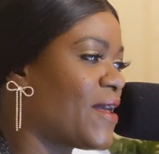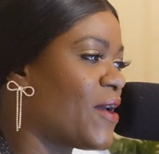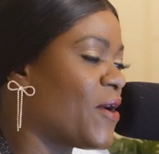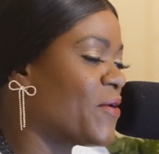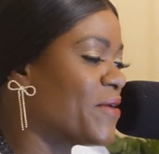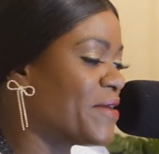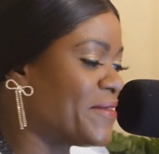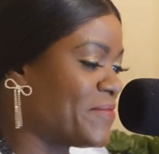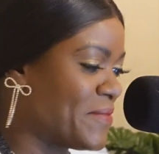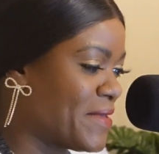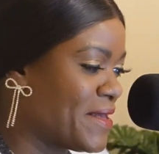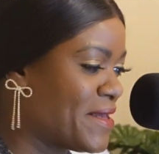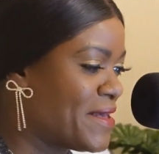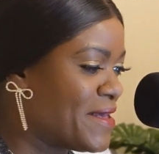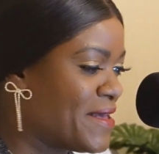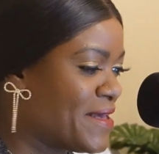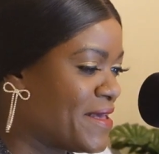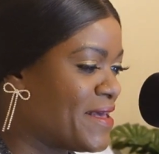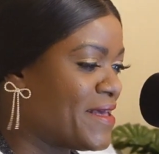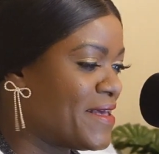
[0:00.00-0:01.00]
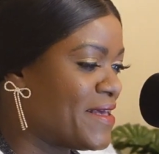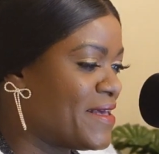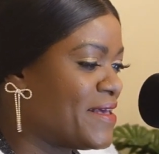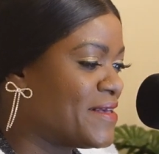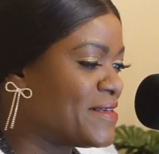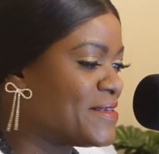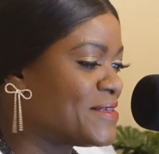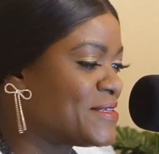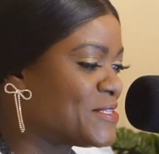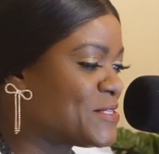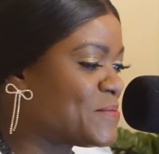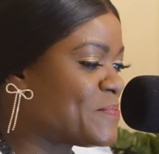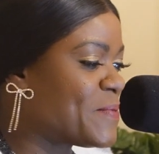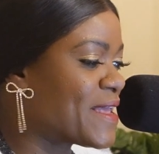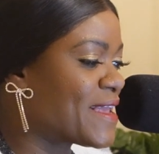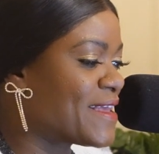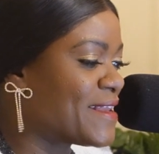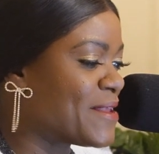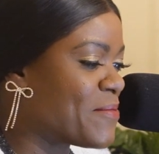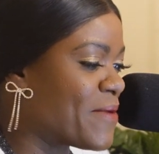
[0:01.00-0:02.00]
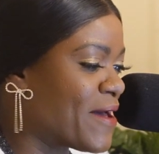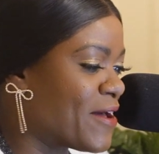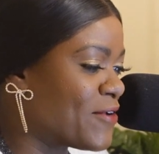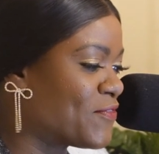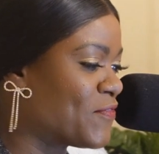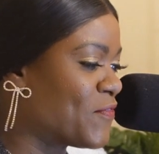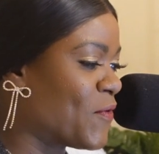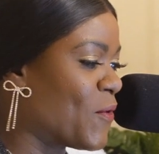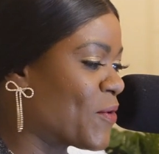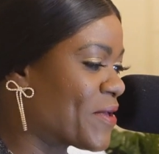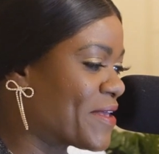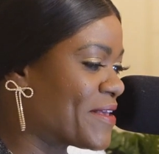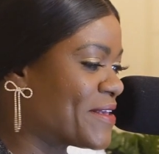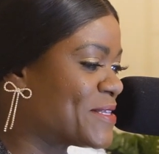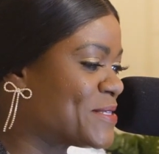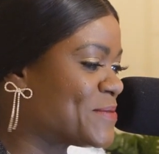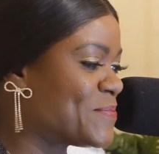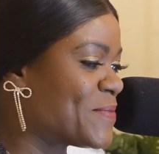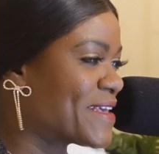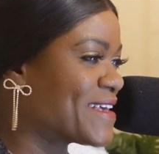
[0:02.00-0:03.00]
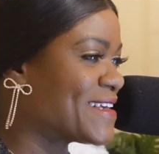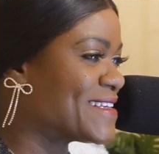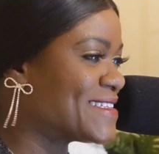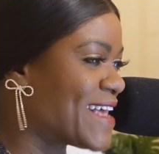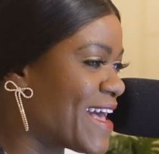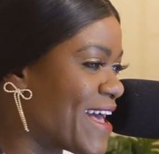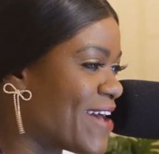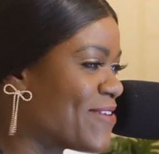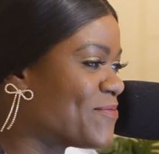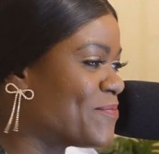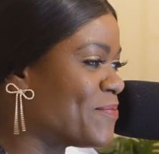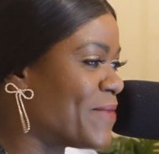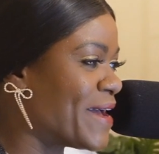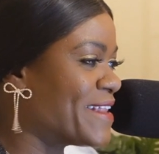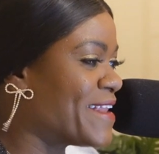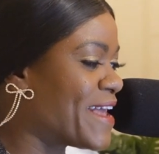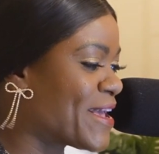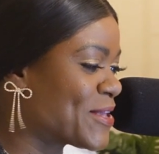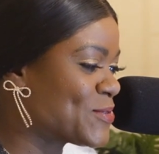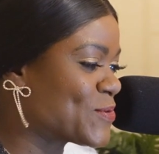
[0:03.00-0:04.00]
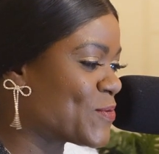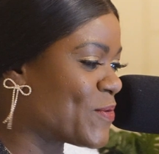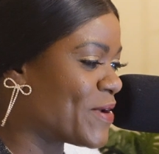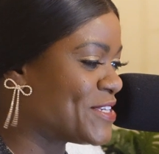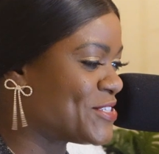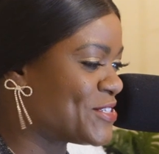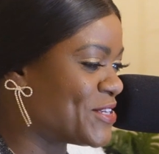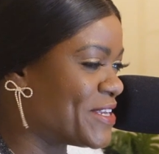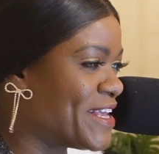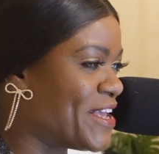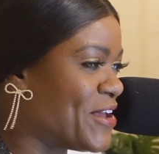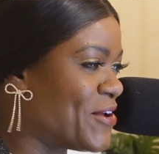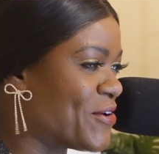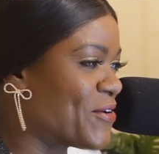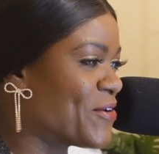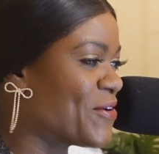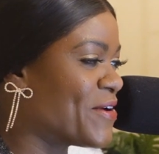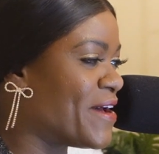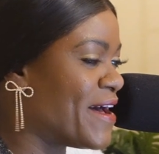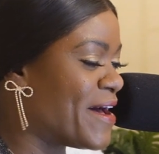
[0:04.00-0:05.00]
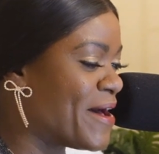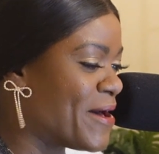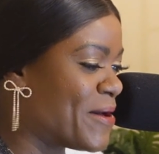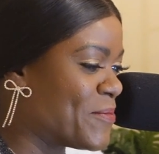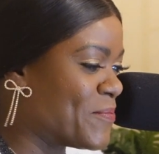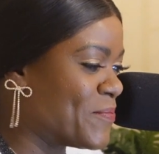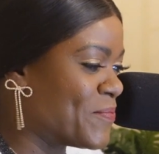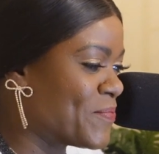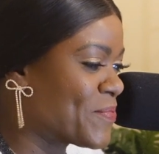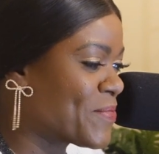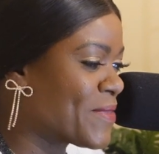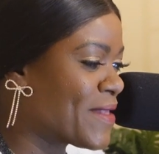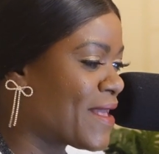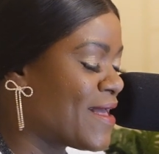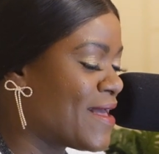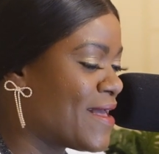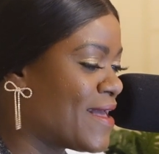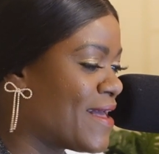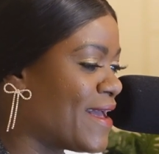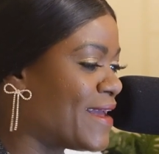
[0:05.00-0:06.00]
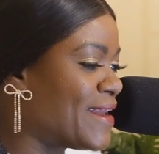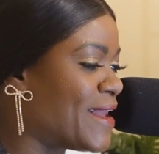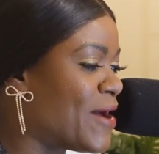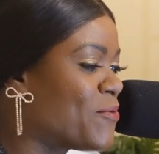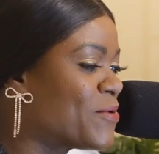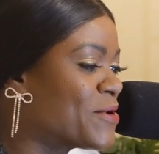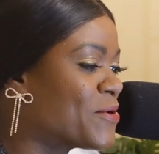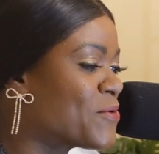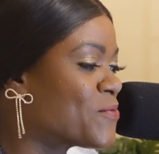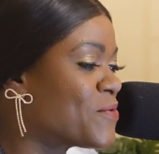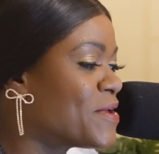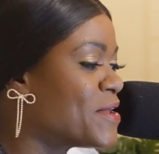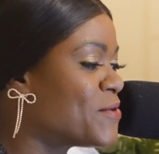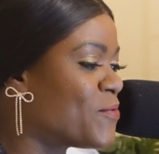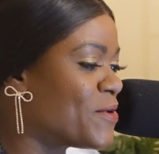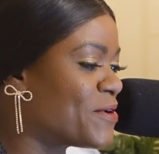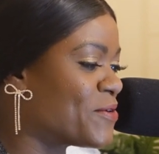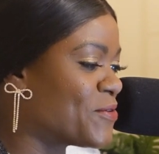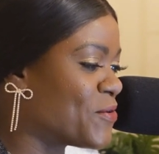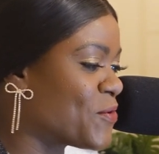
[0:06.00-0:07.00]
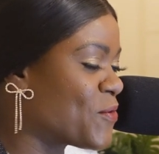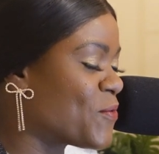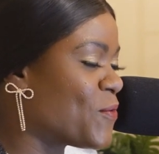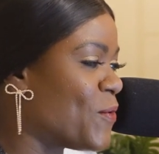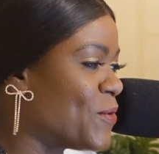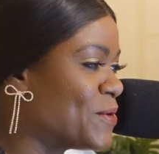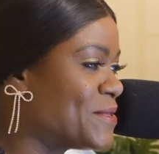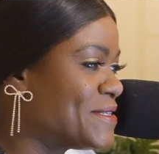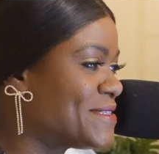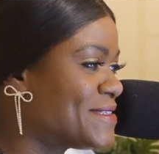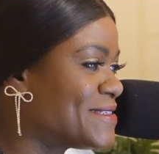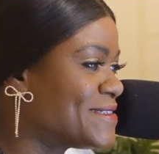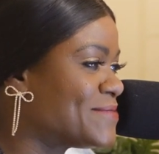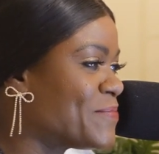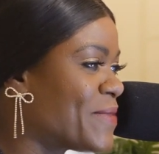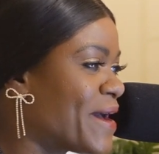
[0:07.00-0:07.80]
All right. Speaking about focus, because I have my next question here, and I want to read one of your quotes.